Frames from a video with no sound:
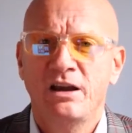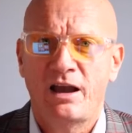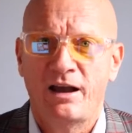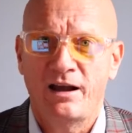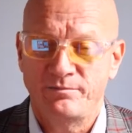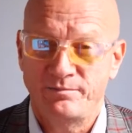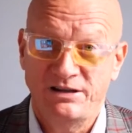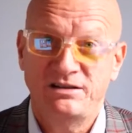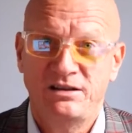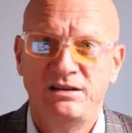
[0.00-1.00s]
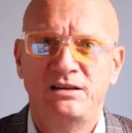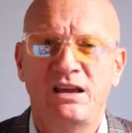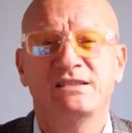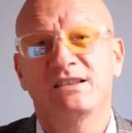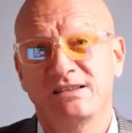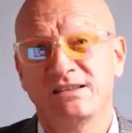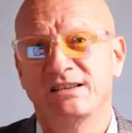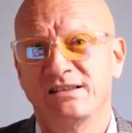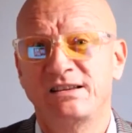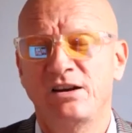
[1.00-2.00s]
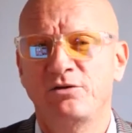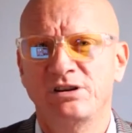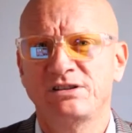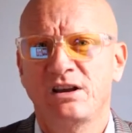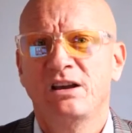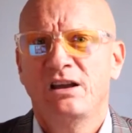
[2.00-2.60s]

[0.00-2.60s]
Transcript: But yes, this is a serious.